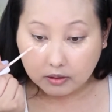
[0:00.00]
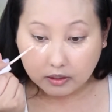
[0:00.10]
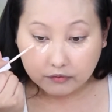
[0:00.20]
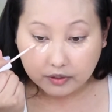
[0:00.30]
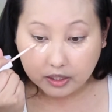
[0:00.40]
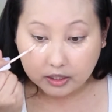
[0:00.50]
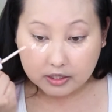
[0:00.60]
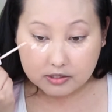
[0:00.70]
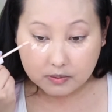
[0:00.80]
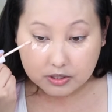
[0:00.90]
I feel like
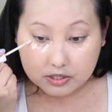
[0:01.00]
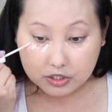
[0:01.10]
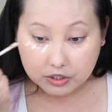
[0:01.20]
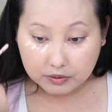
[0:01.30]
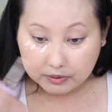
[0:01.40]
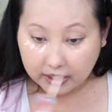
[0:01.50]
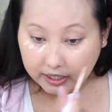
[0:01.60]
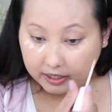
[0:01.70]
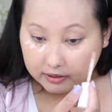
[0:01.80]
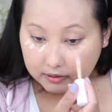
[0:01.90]
this one's too
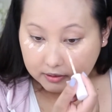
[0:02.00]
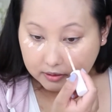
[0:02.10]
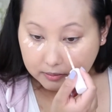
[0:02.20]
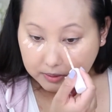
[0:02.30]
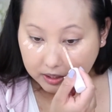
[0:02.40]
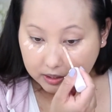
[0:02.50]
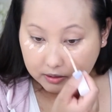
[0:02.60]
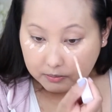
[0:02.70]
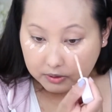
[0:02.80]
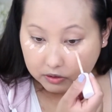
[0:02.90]
light and then the
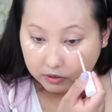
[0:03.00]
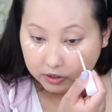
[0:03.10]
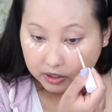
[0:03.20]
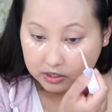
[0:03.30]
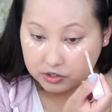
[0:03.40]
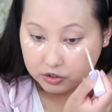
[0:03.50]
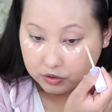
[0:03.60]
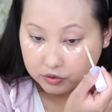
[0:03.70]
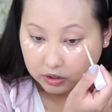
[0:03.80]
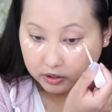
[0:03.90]
Medium 30 is
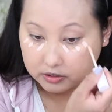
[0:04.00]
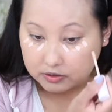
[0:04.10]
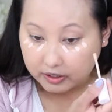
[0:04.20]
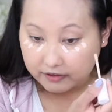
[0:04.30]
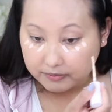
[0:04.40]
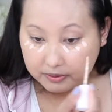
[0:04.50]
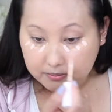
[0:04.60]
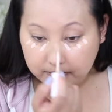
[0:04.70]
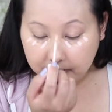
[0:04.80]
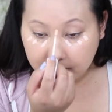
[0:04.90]
too dark, so I've
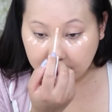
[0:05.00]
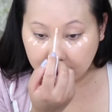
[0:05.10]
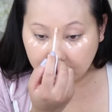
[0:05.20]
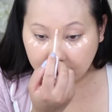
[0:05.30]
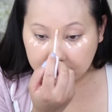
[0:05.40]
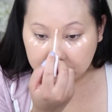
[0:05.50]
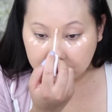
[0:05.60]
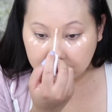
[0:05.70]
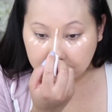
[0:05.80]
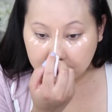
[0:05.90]
been
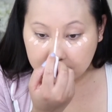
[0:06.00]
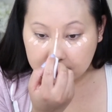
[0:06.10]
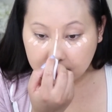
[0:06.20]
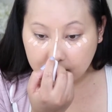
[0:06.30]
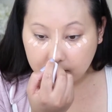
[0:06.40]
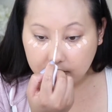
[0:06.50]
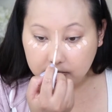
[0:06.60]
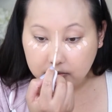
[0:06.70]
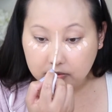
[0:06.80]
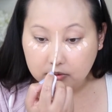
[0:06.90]
actually mixing them.